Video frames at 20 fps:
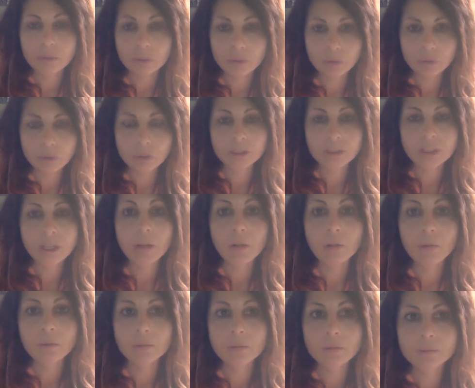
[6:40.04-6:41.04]

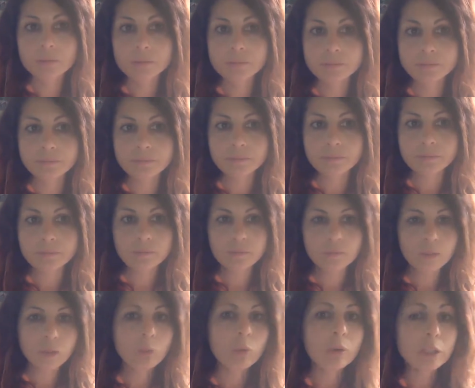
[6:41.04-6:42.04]
yourself.
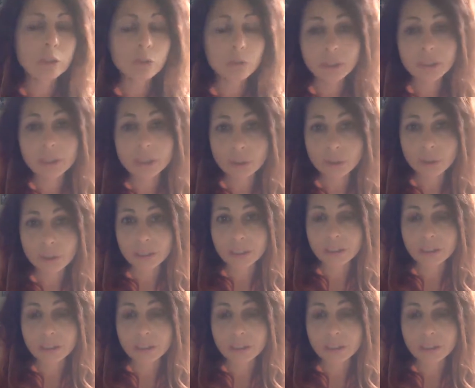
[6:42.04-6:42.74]
When you are in a tricky